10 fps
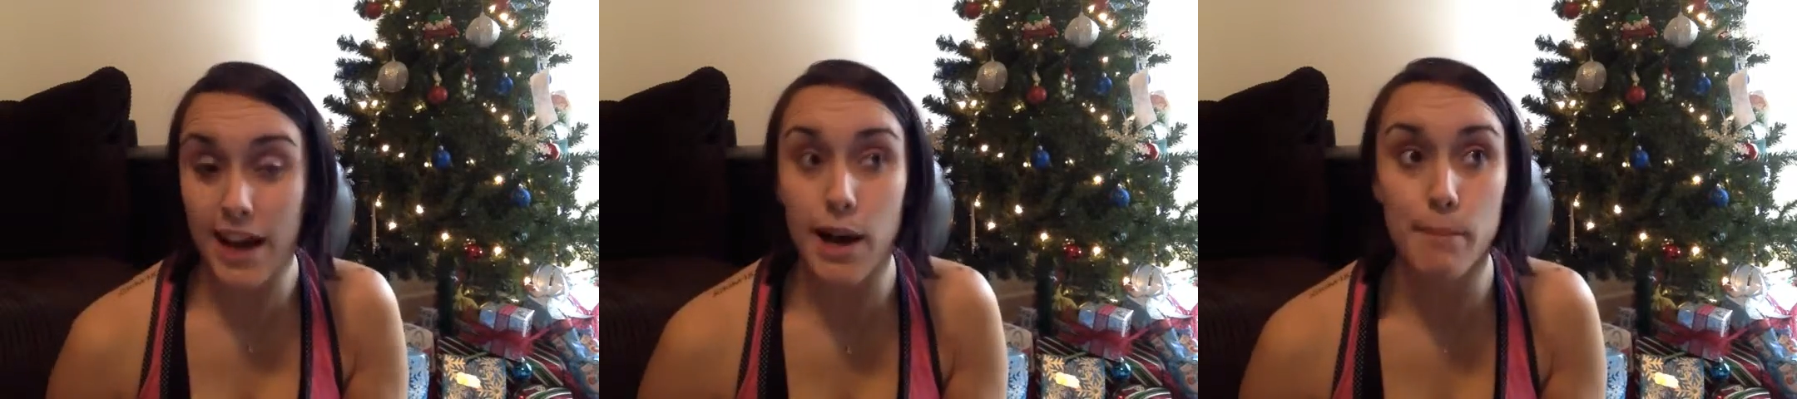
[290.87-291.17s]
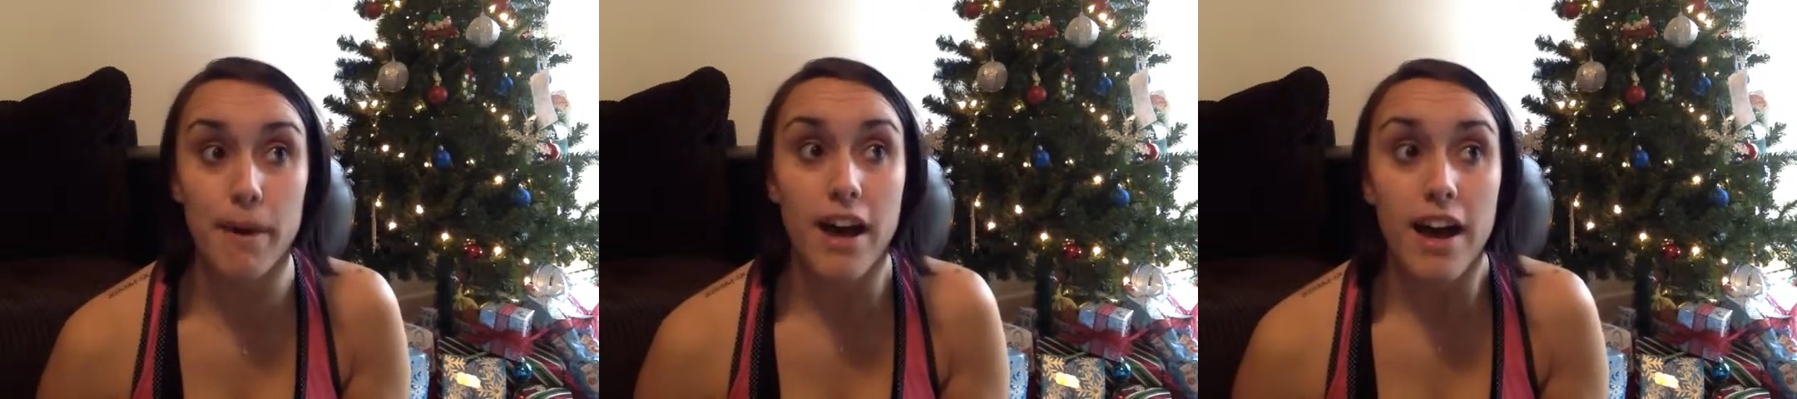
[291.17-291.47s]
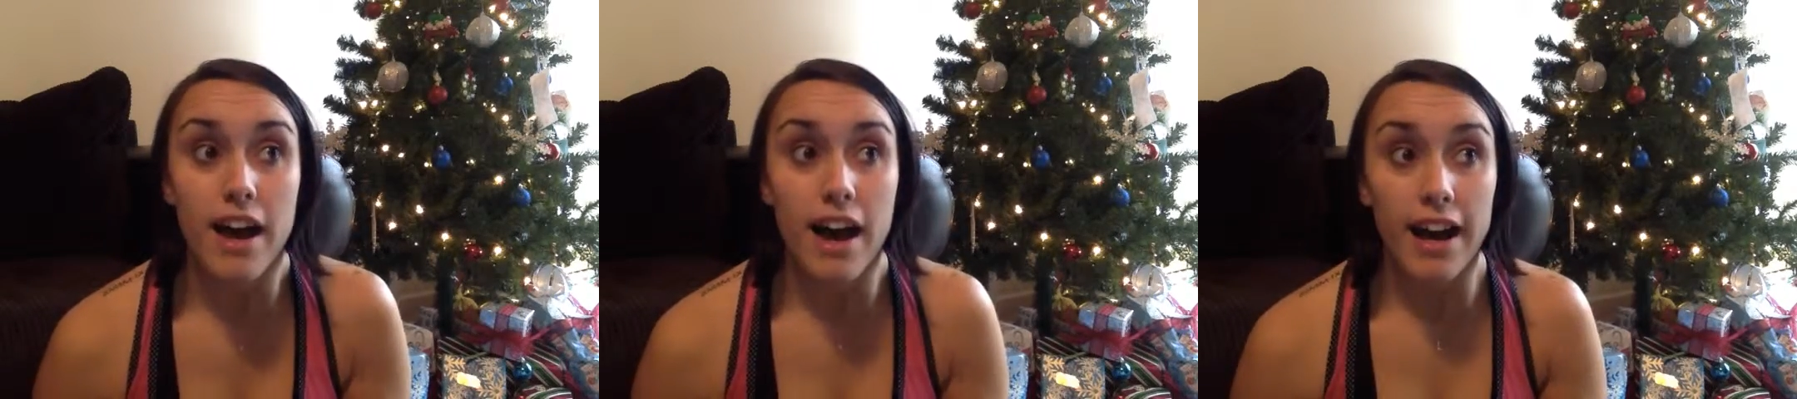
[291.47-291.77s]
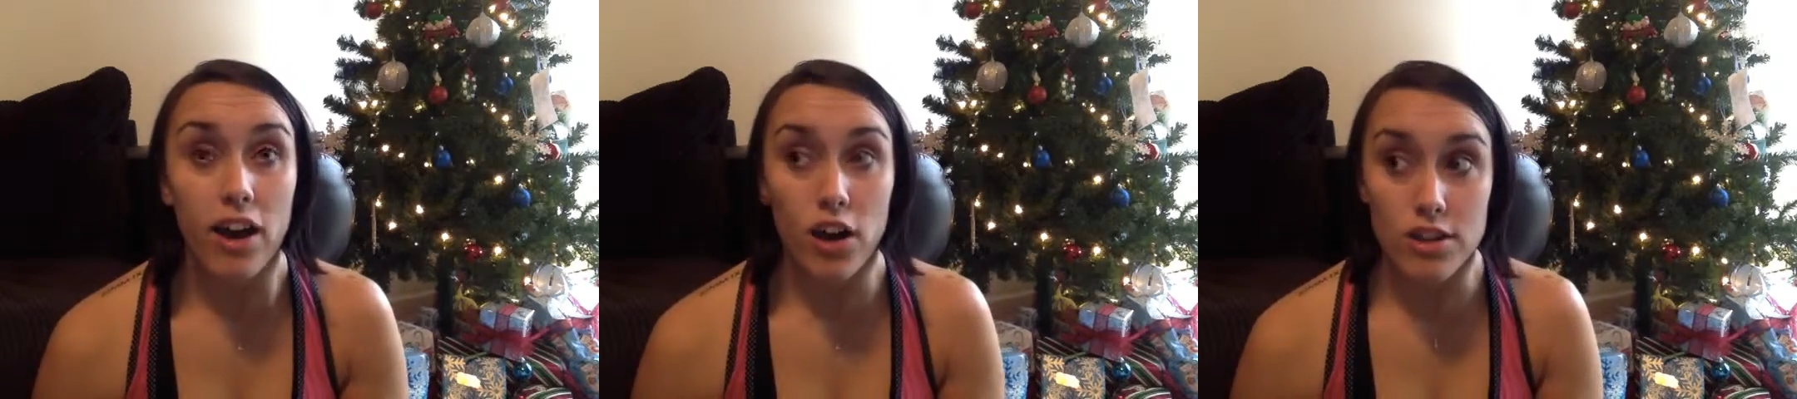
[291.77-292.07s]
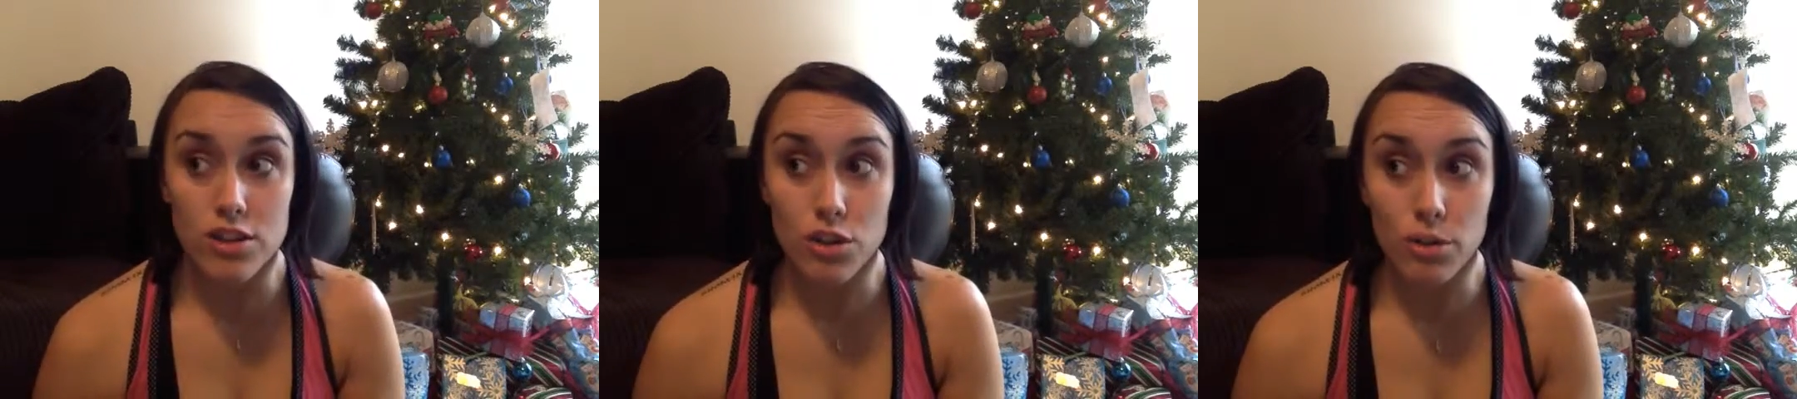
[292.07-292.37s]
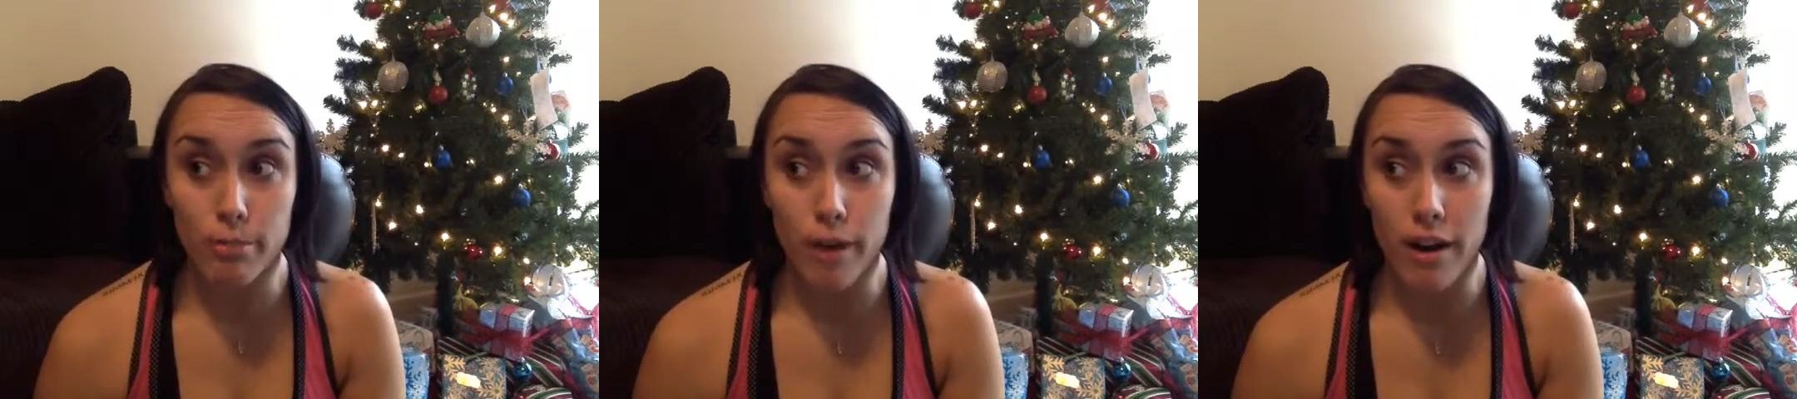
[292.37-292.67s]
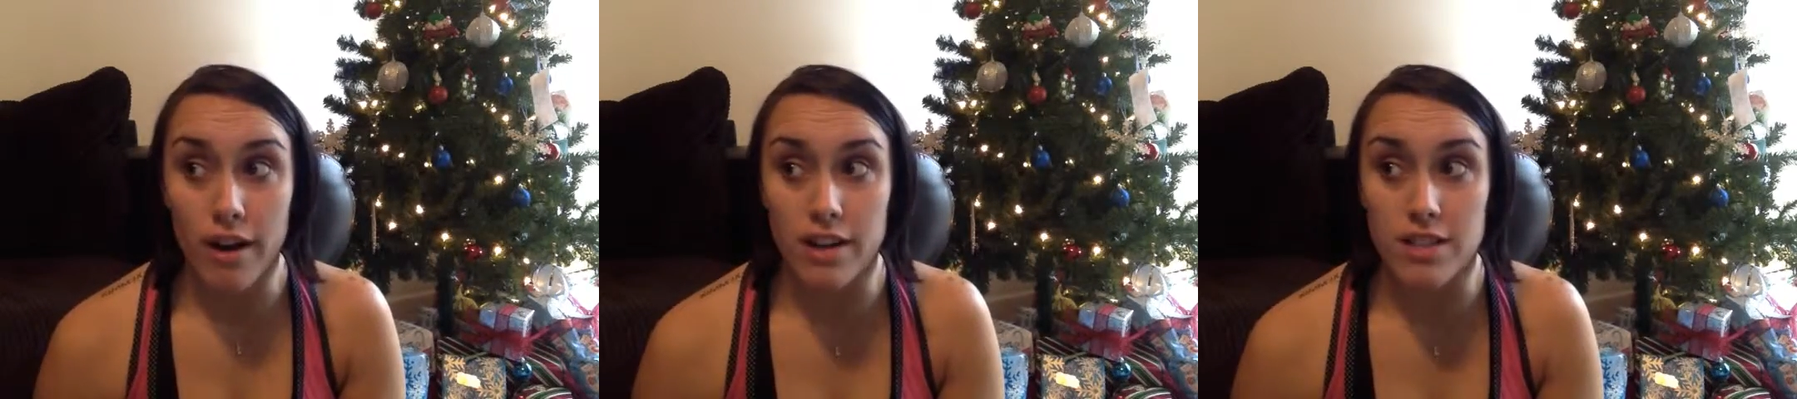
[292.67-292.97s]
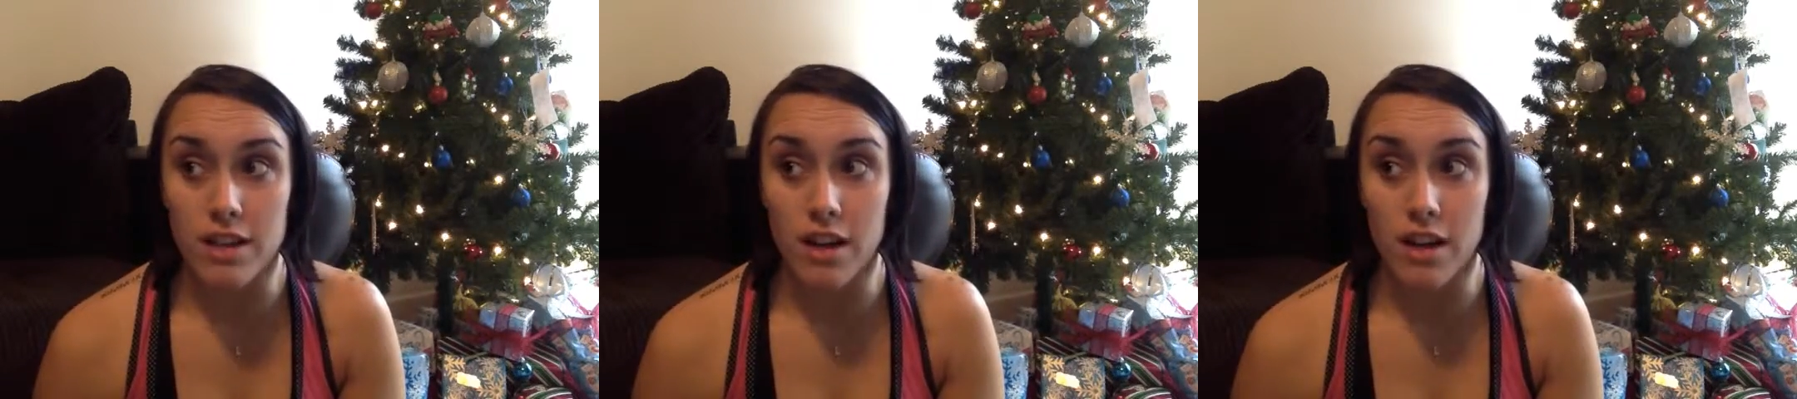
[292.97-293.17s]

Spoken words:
I also bought